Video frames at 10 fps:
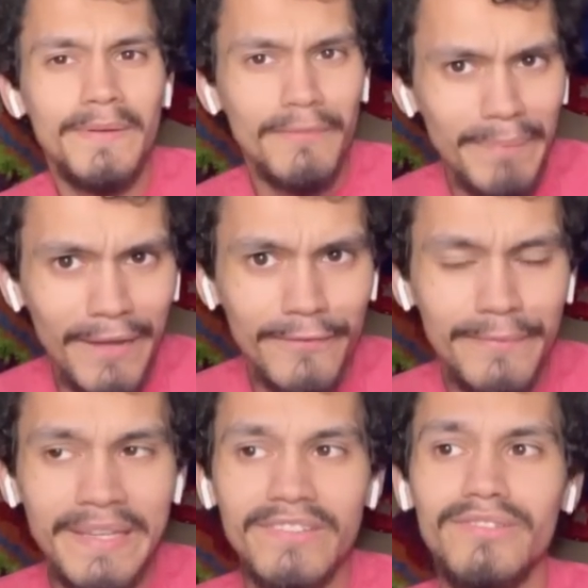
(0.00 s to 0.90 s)
of a buff
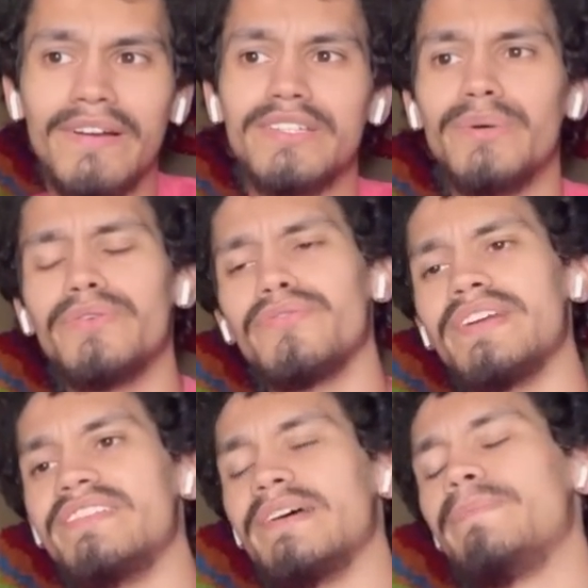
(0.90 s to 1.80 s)
because you run Goku,
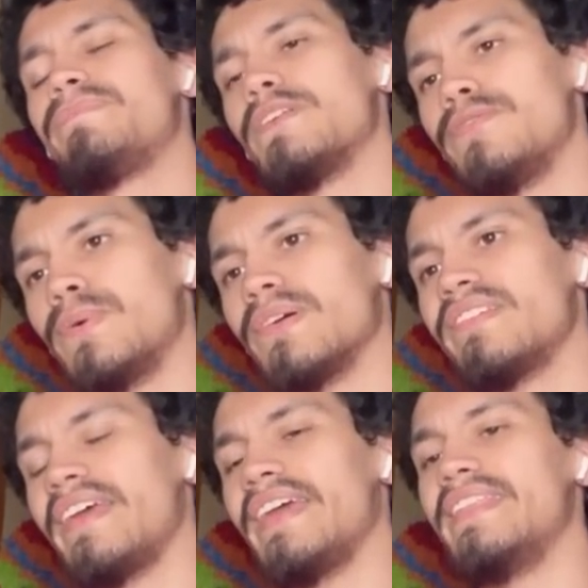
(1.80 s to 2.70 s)
Frieza, the
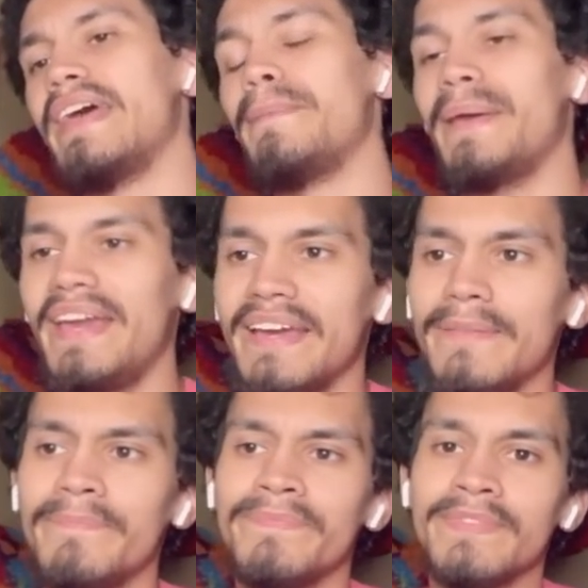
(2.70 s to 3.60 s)
4s, and then
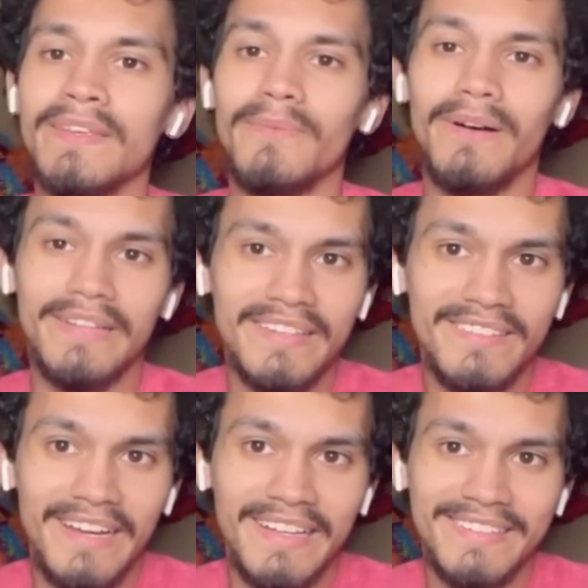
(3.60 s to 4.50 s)
Pan. Well, that's
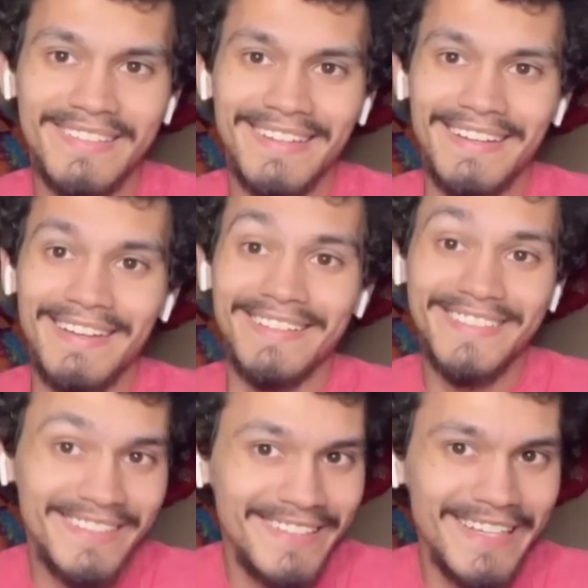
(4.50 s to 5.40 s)
not
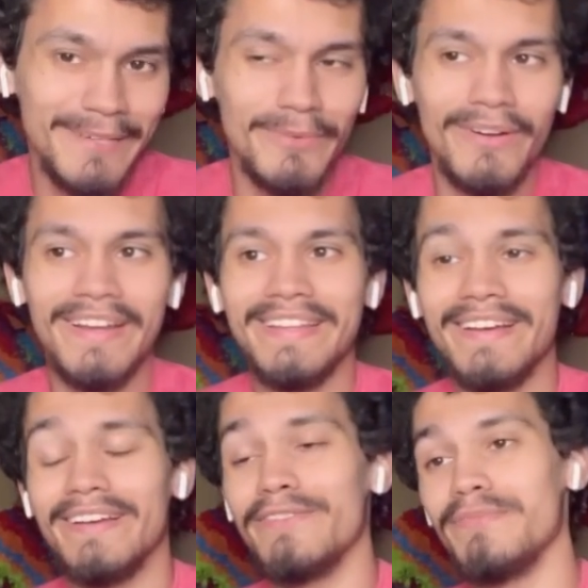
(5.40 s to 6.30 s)
GT anymore, and
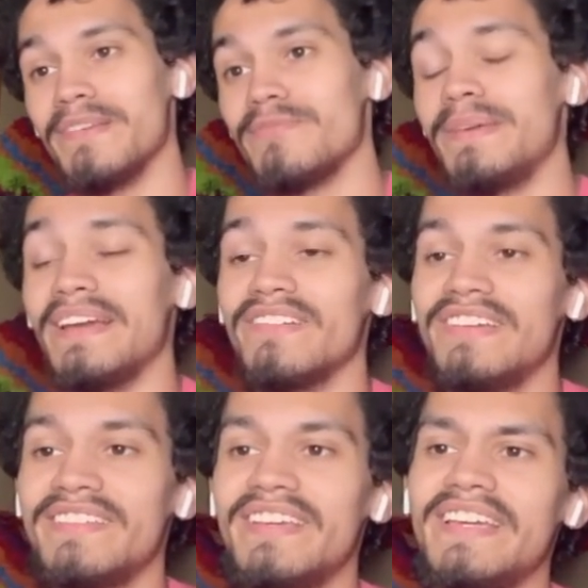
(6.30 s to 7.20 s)
they're infamous for being on
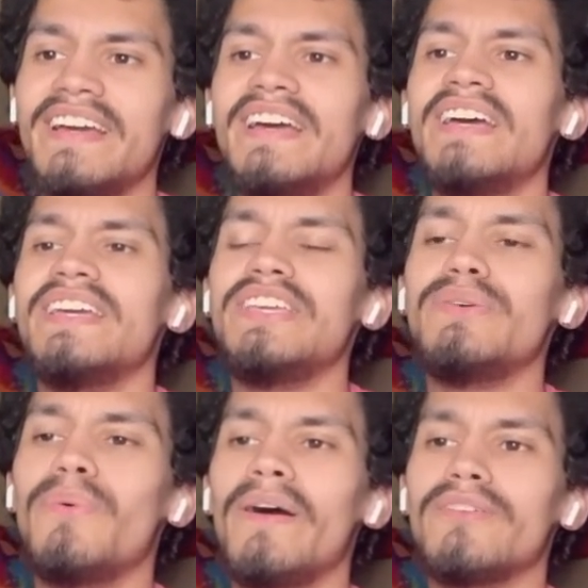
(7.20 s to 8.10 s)
GT.
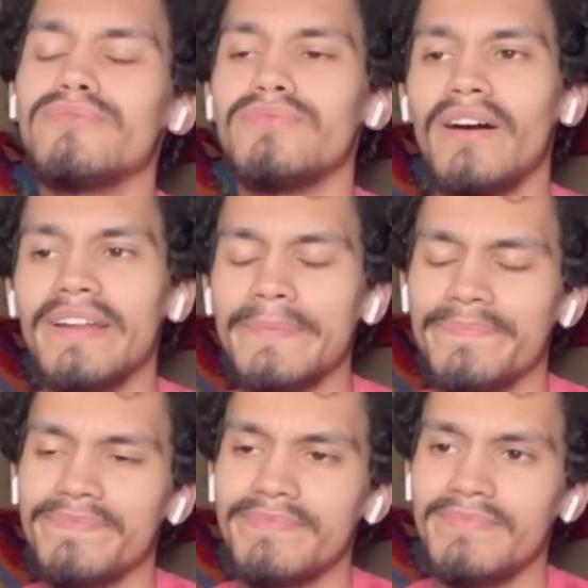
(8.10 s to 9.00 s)
You would run
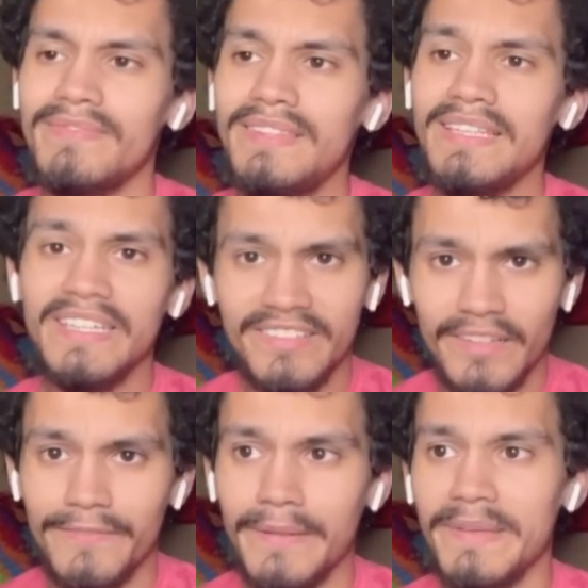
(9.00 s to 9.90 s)
a
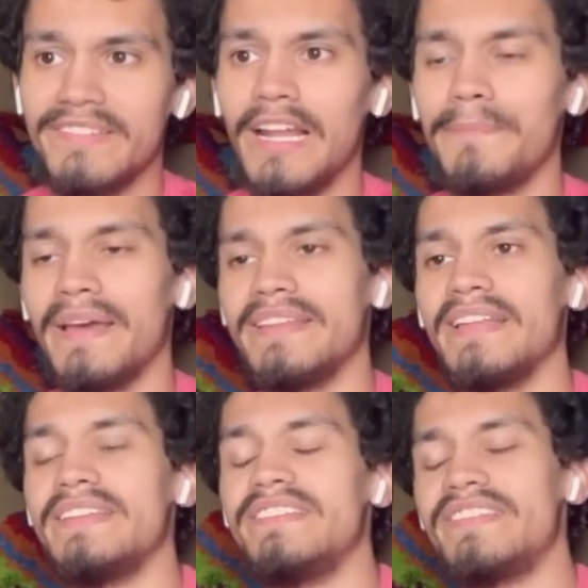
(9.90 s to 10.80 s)
Sun Family setup, and
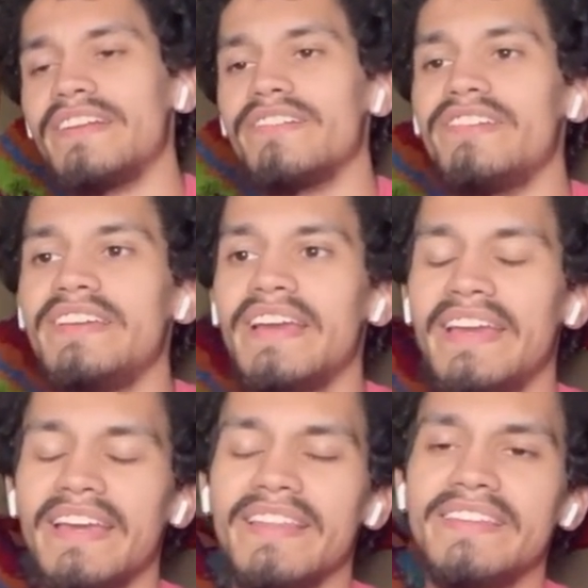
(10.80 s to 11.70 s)
then the synergy
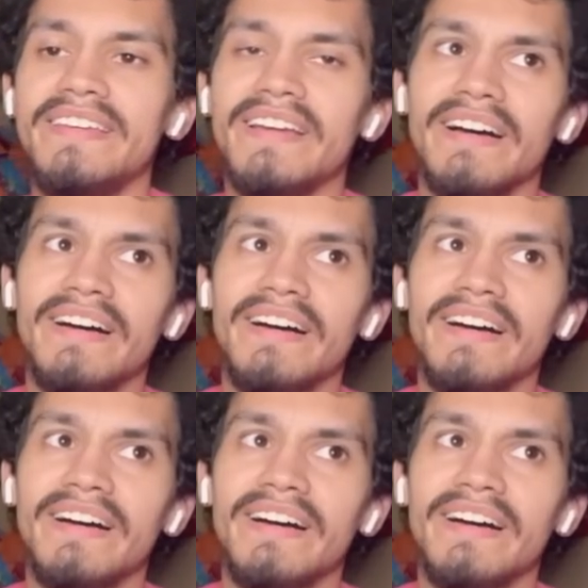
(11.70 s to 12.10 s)
and the